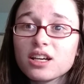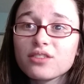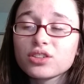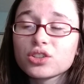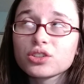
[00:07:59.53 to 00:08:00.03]

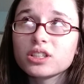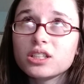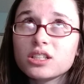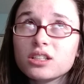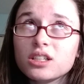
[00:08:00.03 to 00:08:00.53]
I've
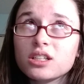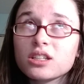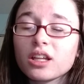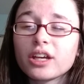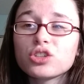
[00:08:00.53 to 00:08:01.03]
literally
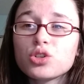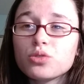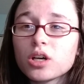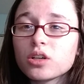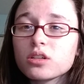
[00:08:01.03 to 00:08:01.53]
eaten like two
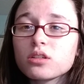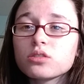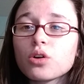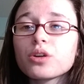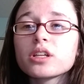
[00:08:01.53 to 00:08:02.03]
donut
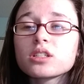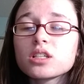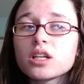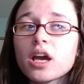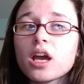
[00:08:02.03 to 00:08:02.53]
donuts
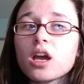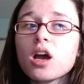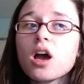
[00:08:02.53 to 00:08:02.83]
today.